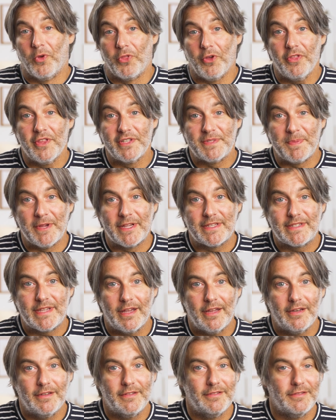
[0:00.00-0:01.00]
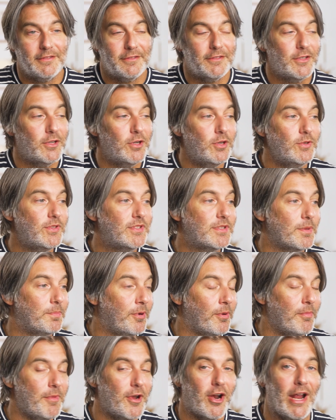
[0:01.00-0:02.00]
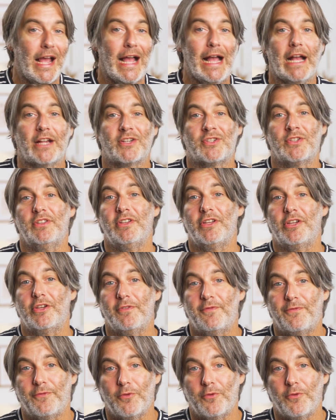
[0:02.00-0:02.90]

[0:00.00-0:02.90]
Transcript: With all this being said, who's the Premier actually good